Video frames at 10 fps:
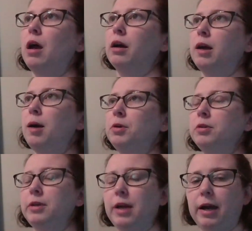A
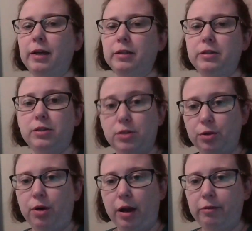couple not
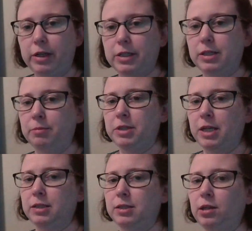so obvious
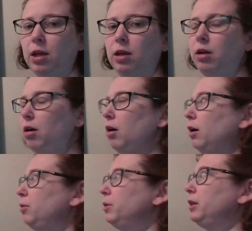subsets
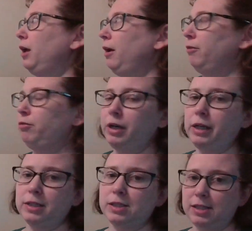are with
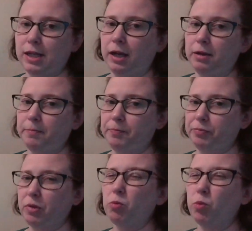every set,
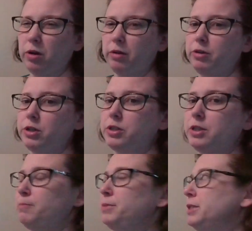one of your
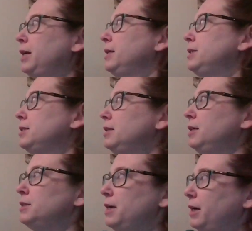subsets
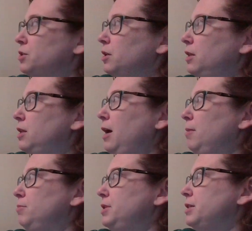is actually the
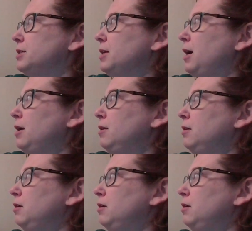empty set.